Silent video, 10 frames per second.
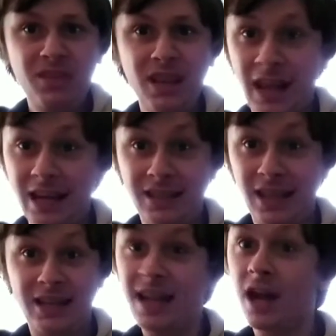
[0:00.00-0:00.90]
And if
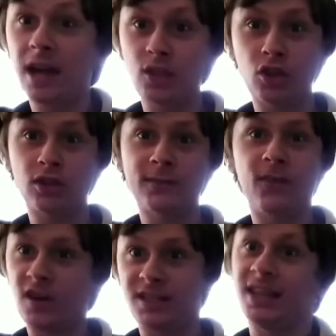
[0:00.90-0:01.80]
they did, I sure as
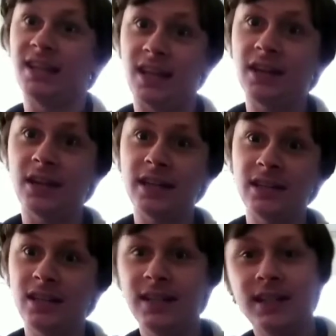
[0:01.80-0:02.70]
fuck didn't hear
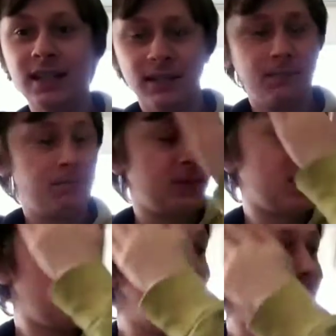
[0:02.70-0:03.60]
it.
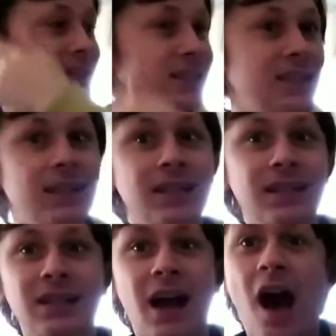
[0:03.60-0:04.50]
Because
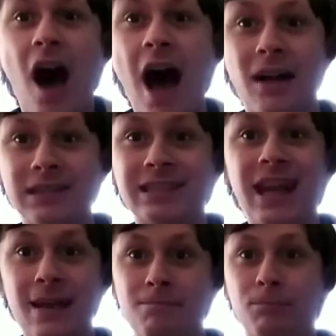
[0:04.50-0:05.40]
I was
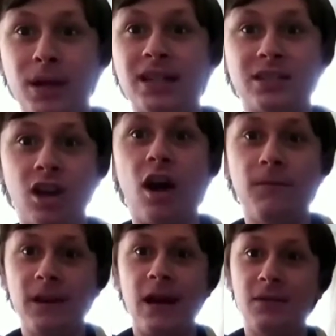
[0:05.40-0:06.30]
getting pissed
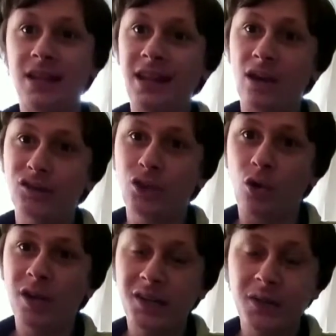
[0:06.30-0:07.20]
off at everything else
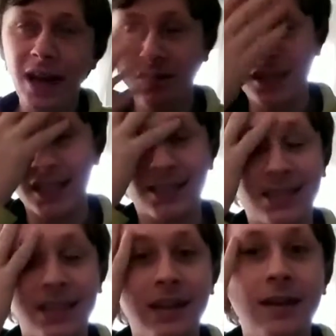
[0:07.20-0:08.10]
going around
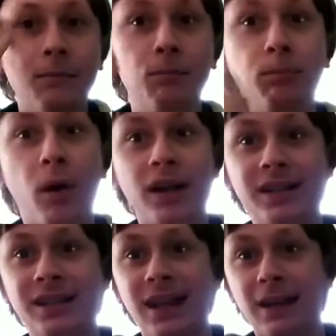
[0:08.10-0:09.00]
it. But